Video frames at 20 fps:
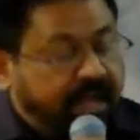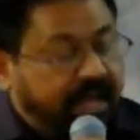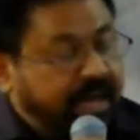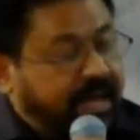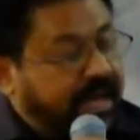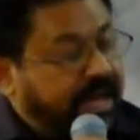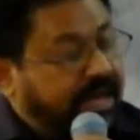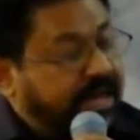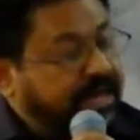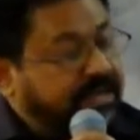
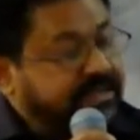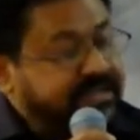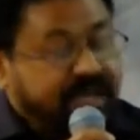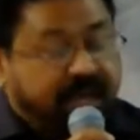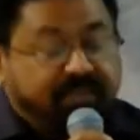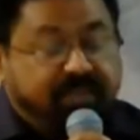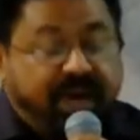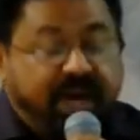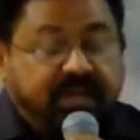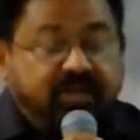Uh, let's
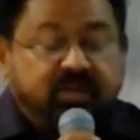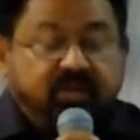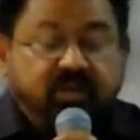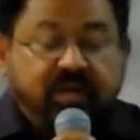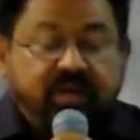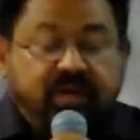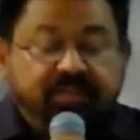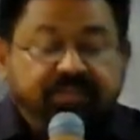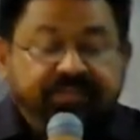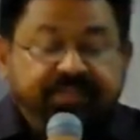come back to
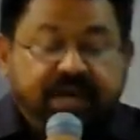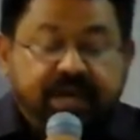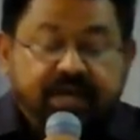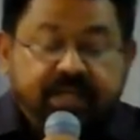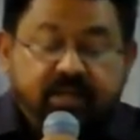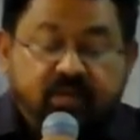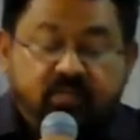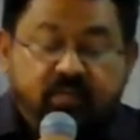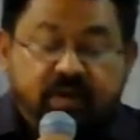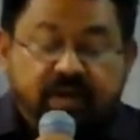uh,
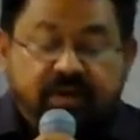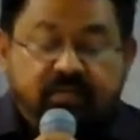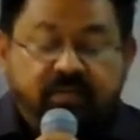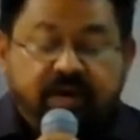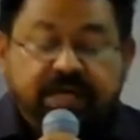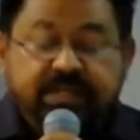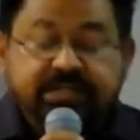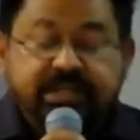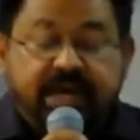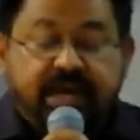the
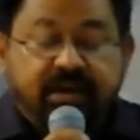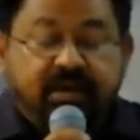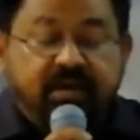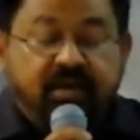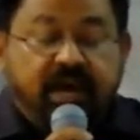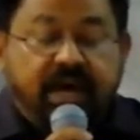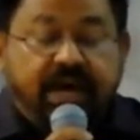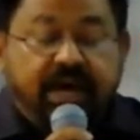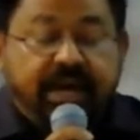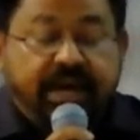words I,
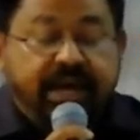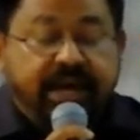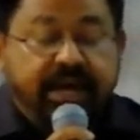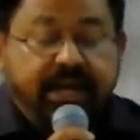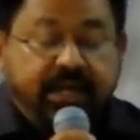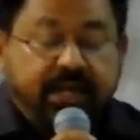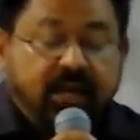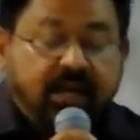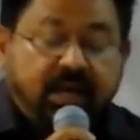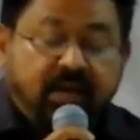I read
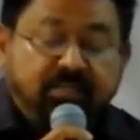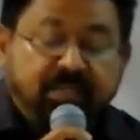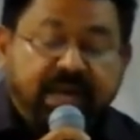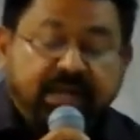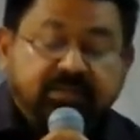in a come back